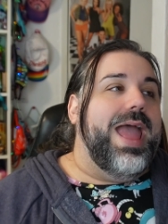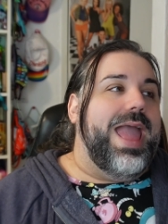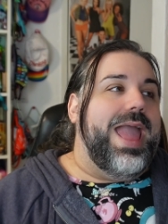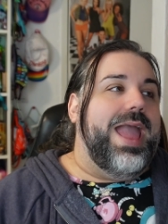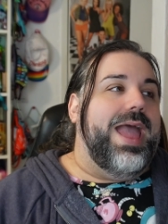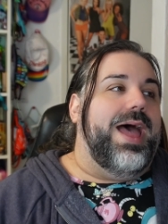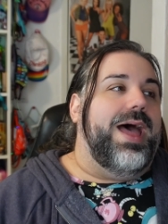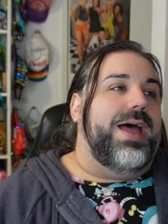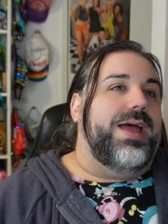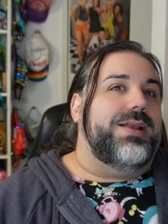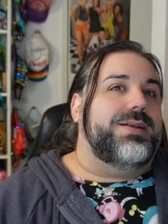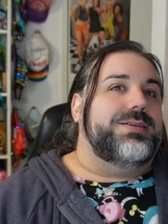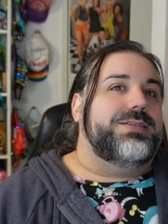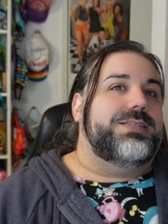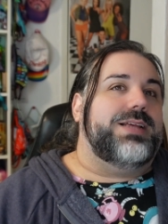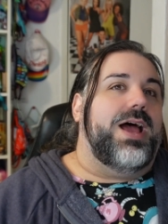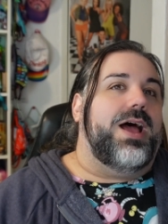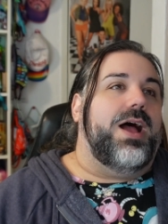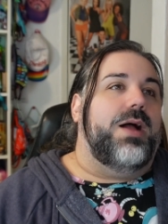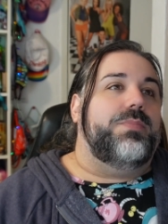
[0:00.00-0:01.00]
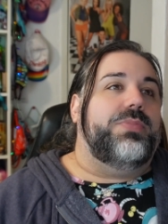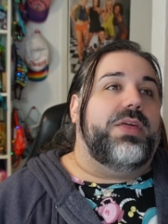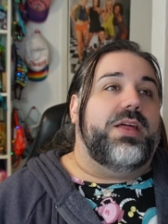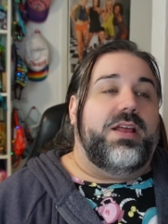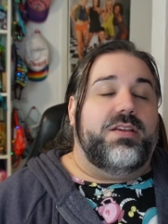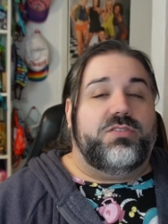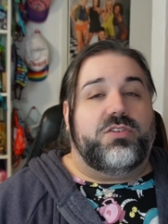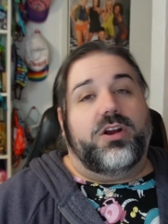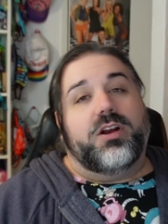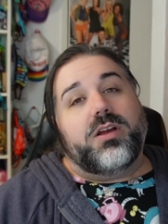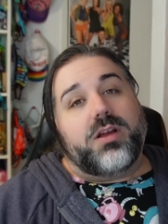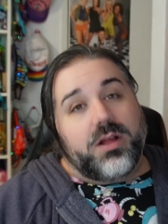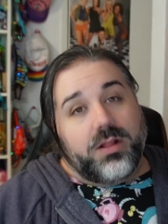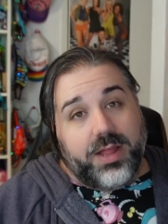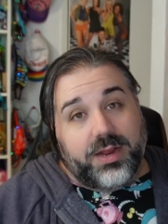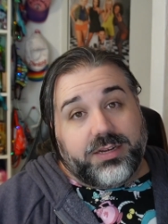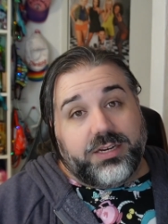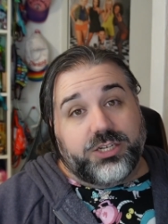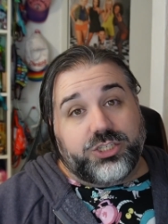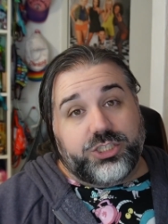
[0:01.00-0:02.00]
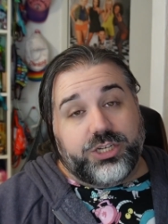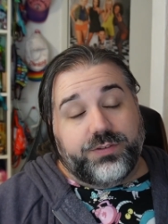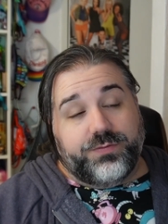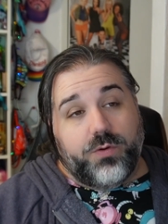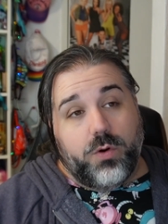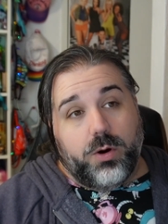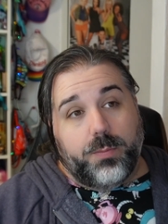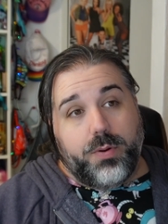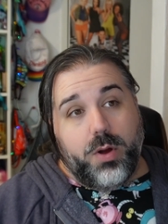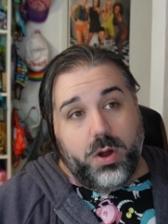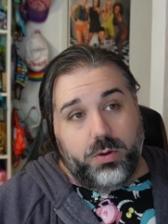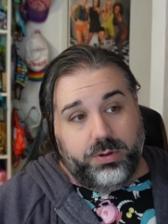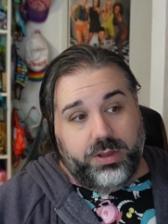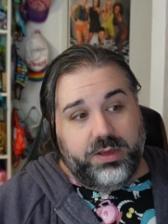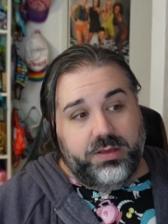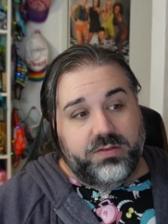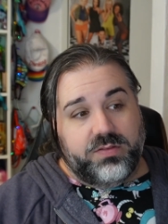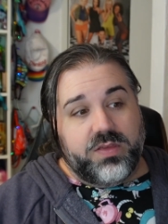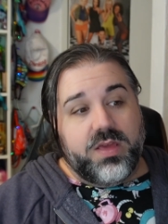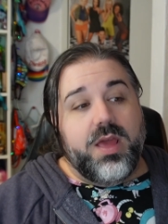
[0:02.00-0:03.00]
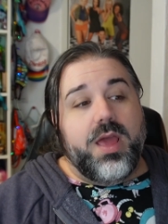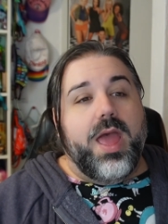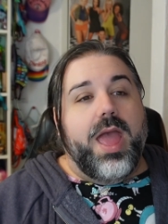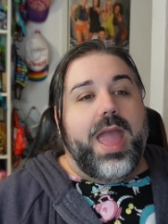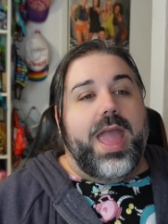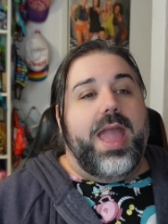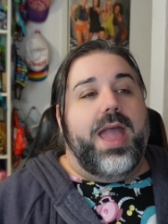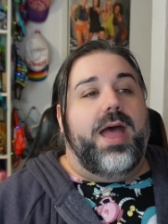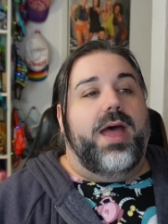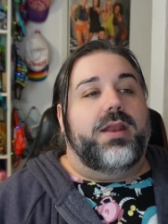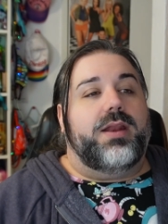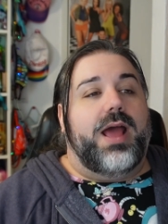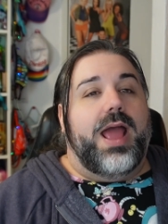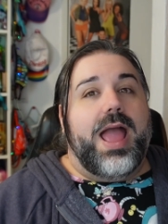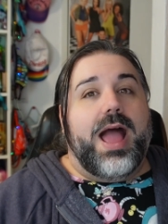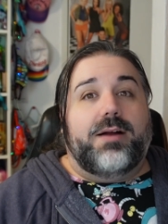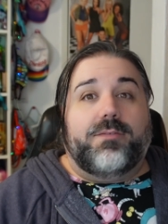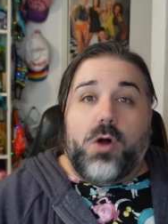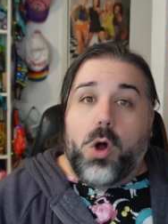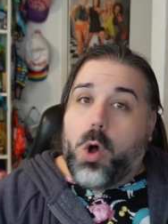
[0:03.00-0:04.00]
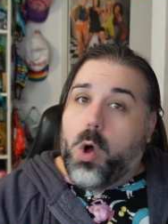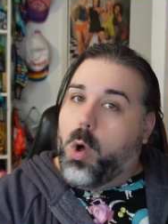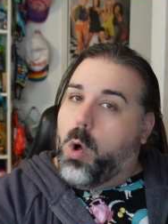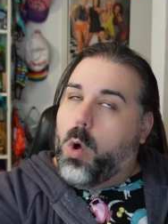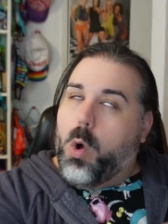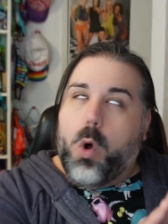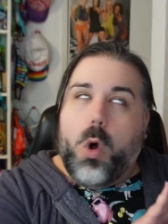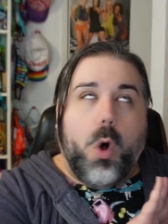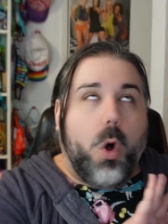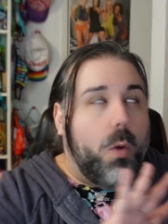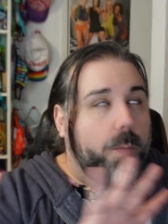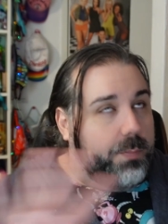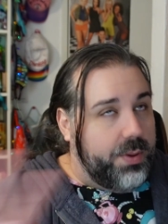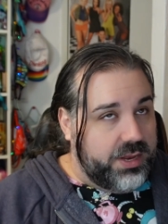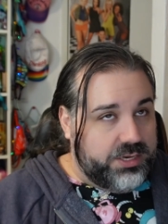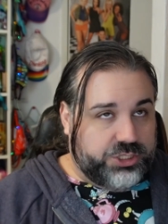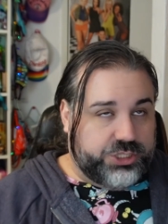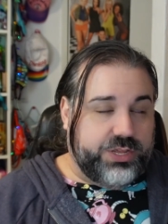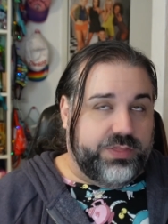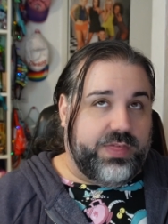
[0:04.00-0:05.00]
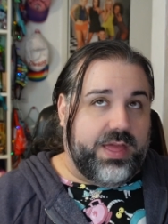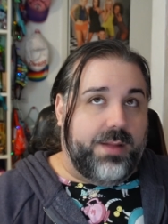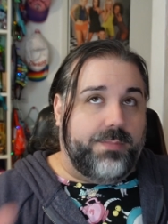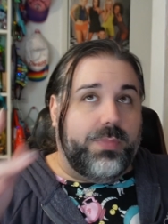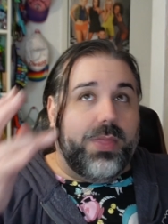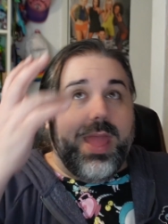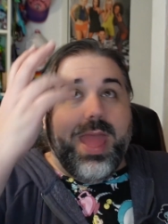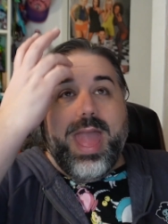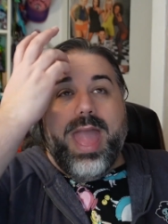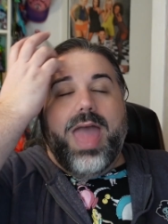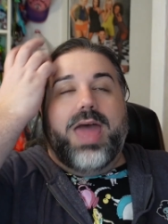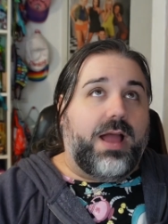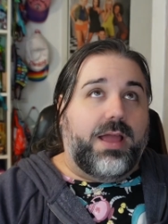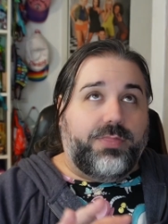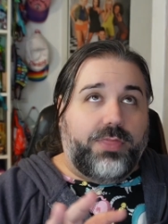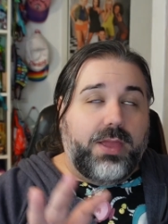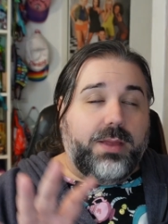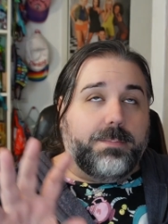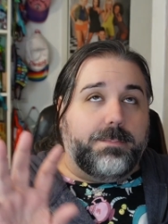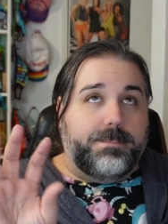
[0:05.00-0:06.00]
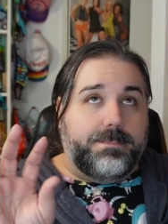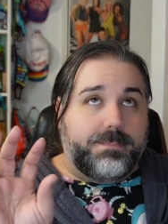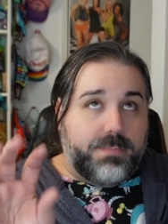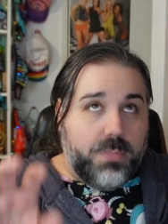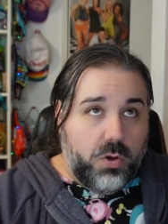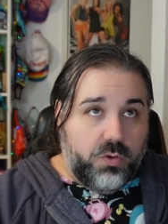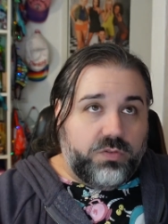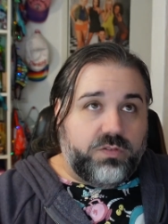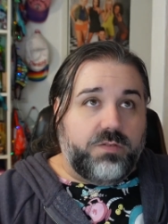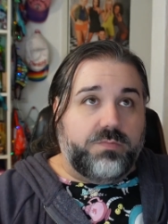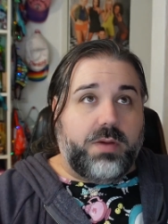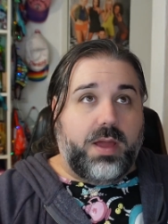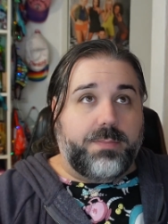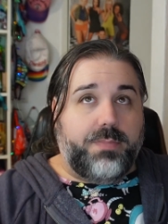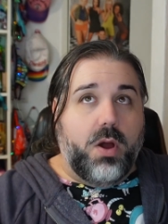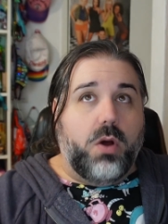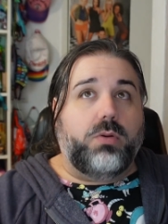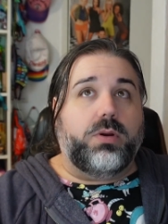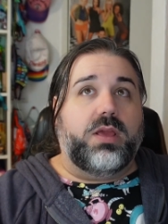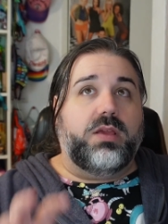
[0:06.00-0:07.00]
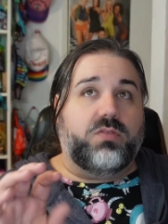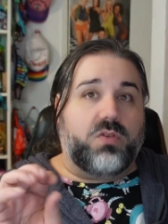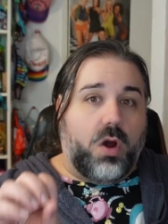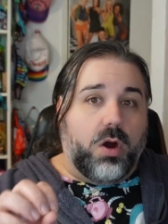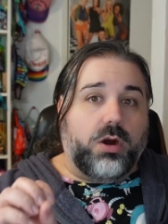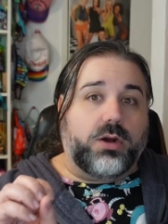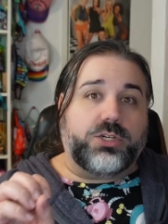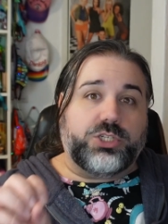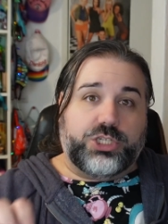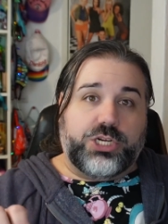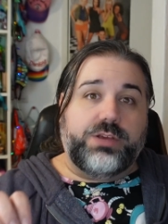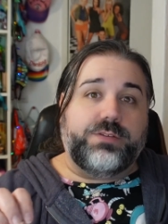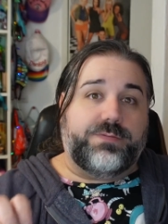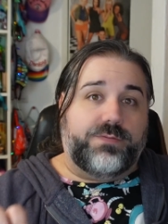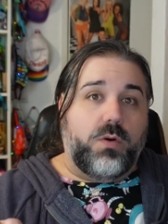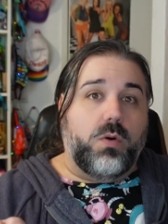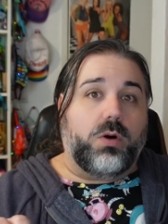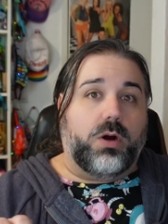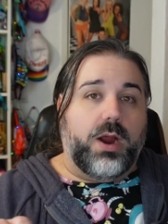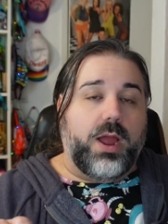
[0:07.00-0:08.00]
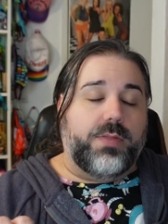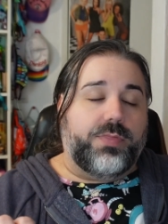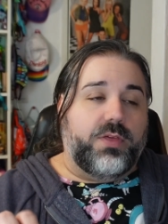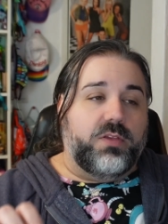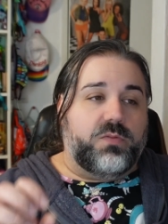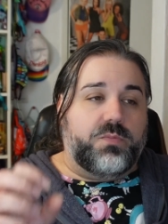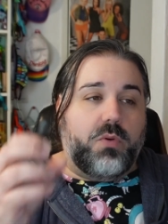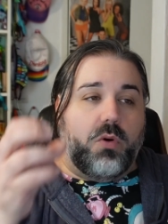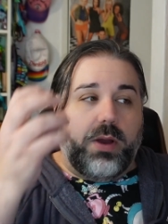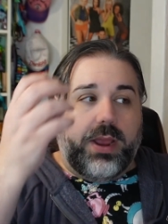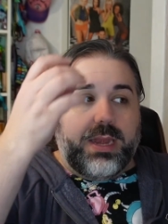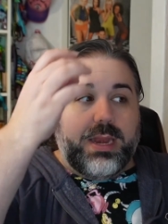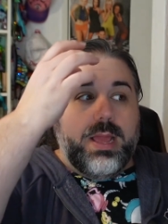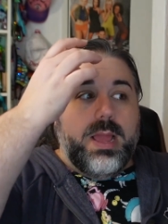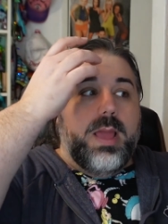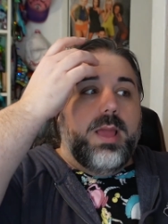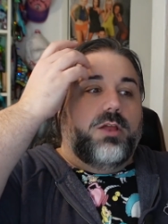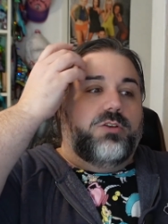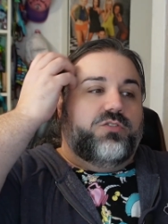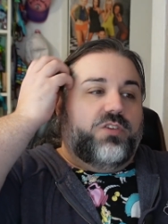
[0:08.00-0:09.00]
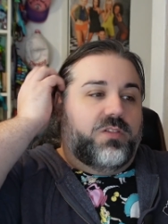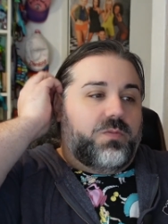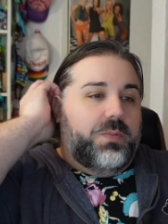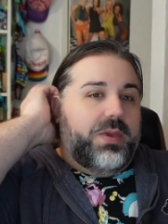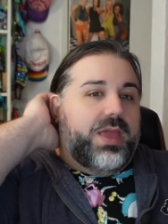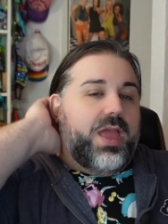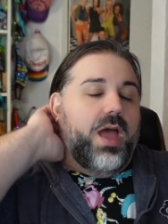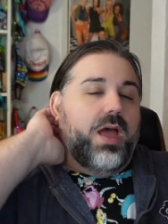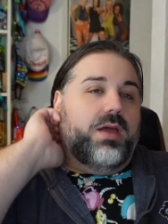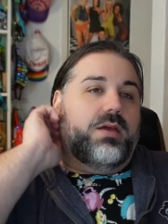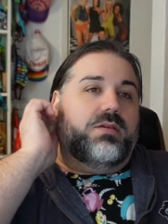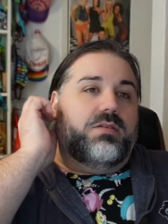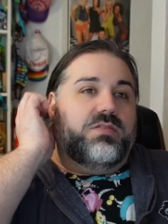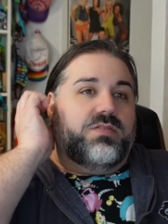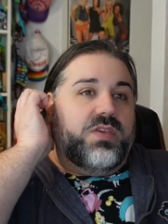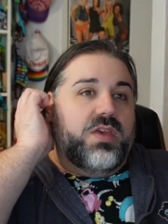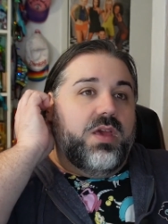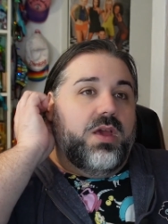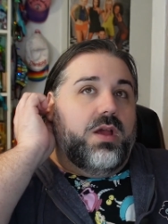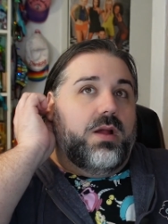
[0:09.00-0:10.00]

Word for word: And um, then I started collecting G4 ponies, and I have a whole bunch of them. And I think most of my ponies are G4 at this point, just because